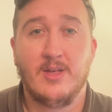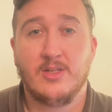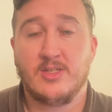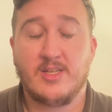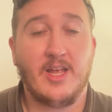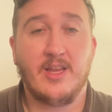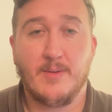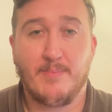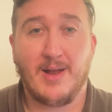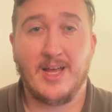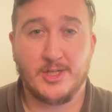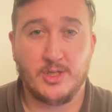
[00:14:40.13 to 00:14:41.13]
senior
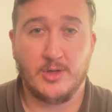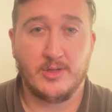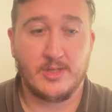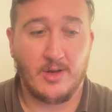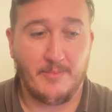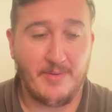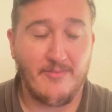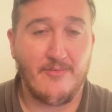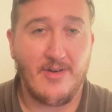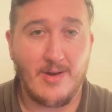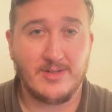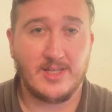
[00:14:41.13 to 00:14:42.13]
player should. So I've been
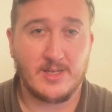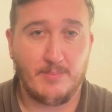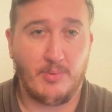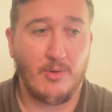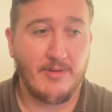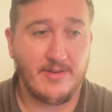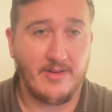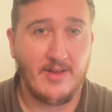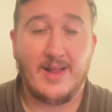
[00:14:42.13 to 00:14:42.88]
very disappointed.